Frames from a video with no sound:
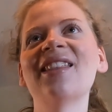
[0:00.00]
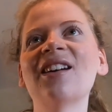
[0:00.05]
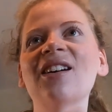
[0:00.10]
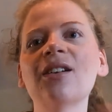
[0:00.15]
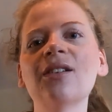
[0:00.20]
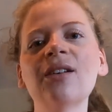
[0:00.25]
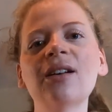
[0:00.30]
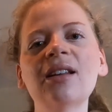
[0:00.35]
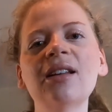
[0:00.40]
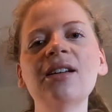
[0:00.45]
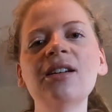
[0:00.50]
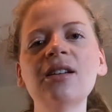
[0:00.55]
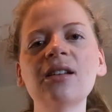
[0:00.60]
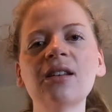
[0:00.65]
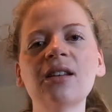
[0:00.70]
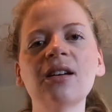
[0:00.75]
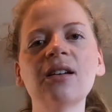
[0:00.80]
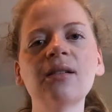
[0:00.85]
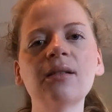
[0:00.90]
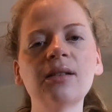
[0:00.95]

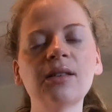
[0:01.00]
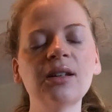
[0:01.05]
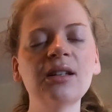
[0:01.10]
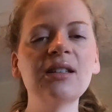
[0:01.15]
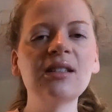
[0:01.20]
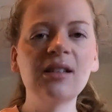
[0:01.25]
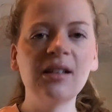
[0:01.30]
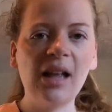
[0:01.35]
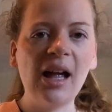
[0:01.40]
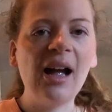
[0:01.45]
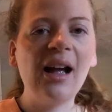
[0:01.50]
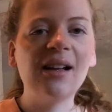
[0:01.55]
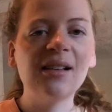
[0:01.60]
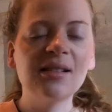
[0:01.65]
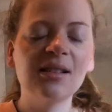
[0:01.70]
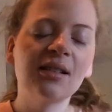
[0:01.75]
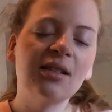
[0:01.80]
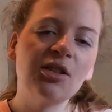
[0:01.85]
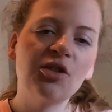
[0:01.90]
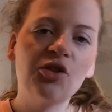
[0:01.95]
it's
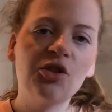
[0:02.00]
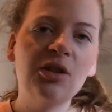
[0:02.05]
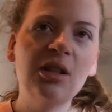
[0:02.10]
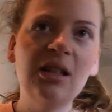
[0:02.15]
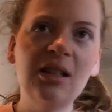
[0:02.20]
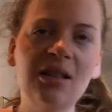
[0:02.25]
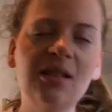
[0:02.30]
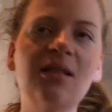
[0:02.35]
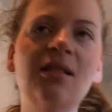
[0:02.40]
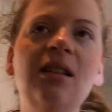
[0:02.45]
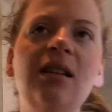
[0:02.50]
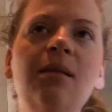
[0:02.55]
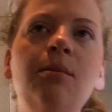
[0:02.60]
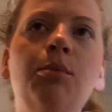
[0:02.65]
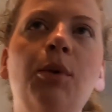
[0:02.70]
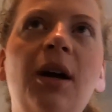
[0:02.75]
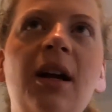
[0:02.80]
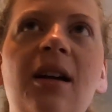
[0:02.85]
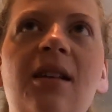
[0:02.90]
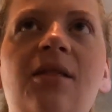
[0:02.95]
glass. It
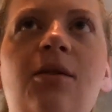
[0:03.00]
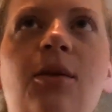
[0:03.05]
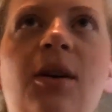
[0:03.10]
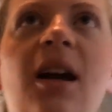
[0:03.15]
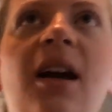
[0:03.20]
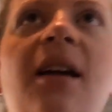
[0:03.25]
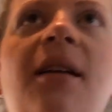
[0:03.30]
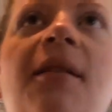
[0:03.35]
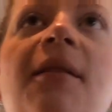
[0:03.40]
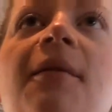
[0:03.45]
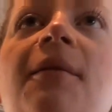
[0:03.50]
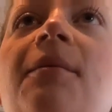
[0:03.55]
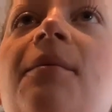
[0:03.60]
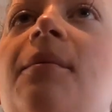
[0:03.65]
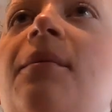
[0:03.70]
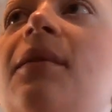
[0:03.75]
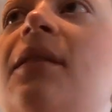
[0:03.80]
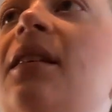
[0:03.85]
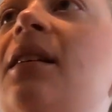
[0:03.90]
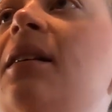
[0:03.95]
breaks, okay?
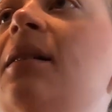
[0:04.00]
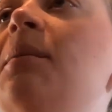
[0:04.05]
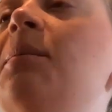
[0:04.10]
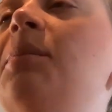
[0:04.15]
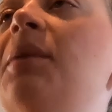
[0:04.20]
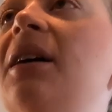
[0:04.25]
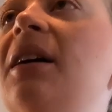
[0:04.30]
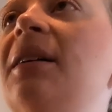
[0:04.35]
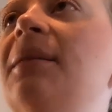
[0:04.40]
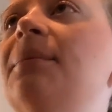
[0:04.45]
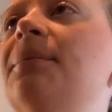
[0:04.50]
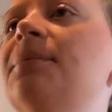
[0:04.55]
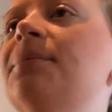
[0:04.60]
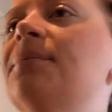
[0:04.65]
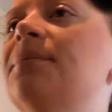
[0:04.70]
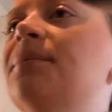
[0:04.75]
But